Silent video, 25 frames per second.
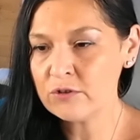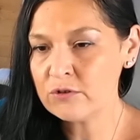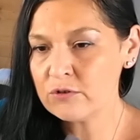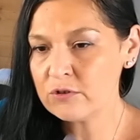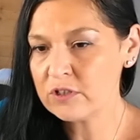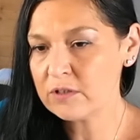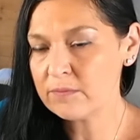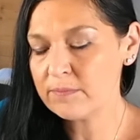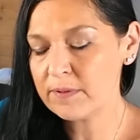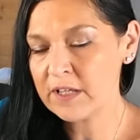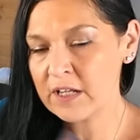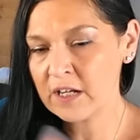You
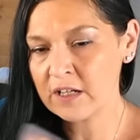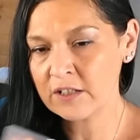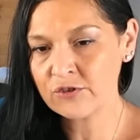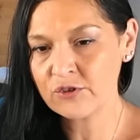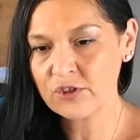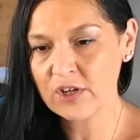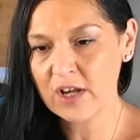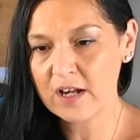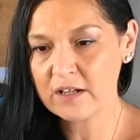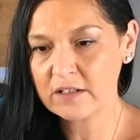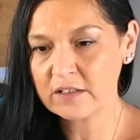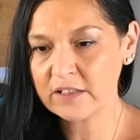could be
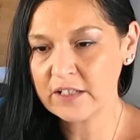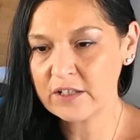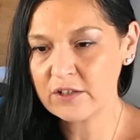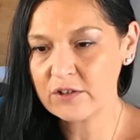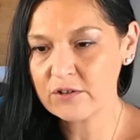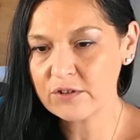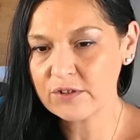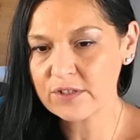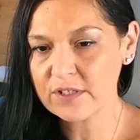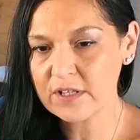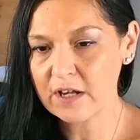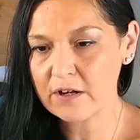unshackling
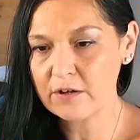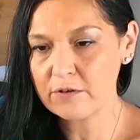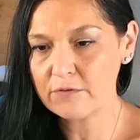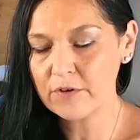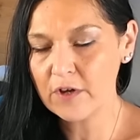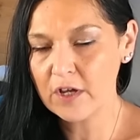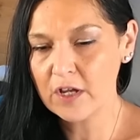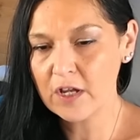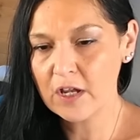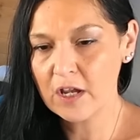yourself